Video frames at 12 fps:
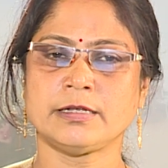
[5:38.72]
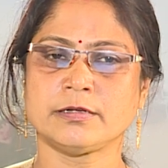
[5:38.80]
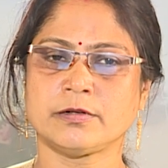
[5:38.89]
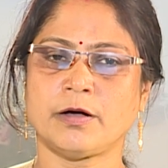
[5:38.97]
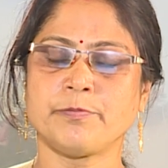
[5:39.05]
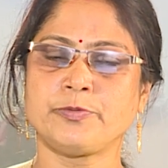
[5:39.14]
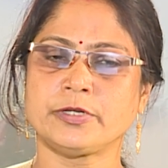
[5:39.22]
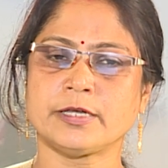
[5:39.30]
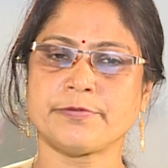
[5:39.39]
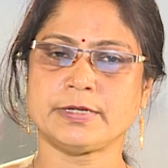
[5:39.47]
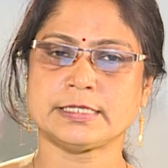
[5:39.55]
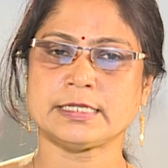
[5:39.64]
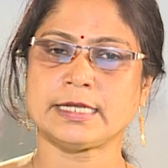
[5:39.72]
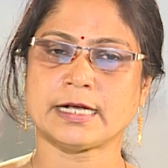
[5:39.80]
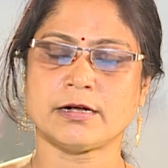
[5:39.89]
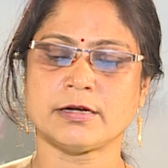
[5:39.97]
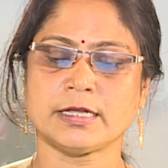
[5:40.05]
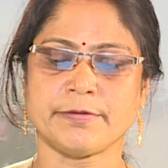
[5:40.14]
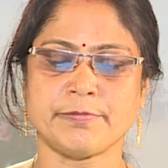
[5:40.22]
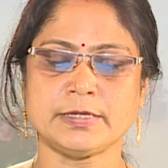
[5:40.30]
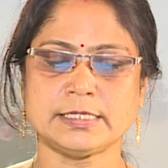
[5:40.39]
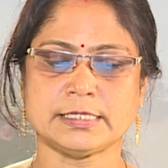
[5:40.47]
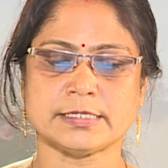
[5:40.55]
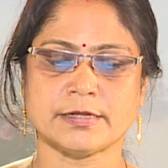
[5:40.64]
computer based record keeping
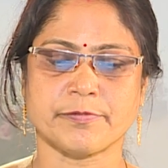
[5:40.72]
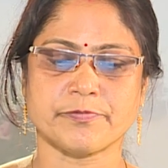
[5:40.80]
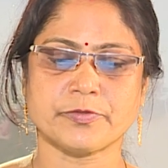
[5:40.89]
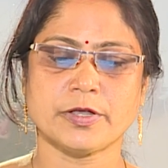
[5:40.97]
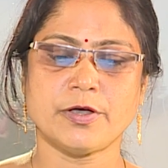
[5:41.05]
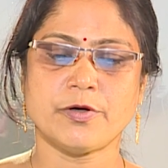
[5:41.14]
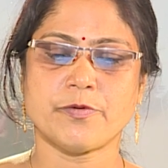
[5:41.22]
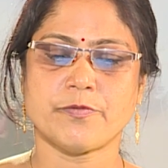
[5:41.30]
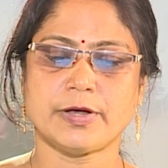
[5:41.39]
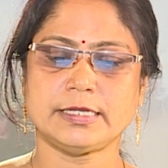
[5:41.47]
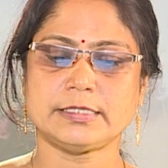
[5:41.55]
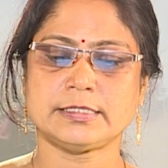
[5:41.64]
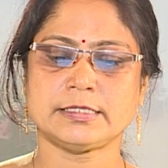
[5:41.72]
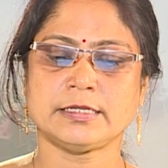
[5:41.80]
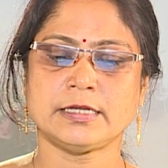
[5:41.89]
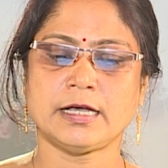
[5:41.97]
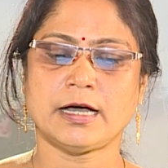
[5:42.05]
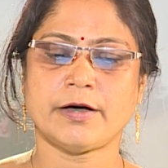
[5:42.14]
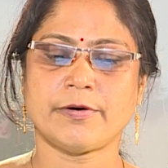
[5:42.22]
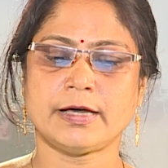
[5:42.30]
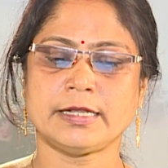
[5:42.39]
system. One is our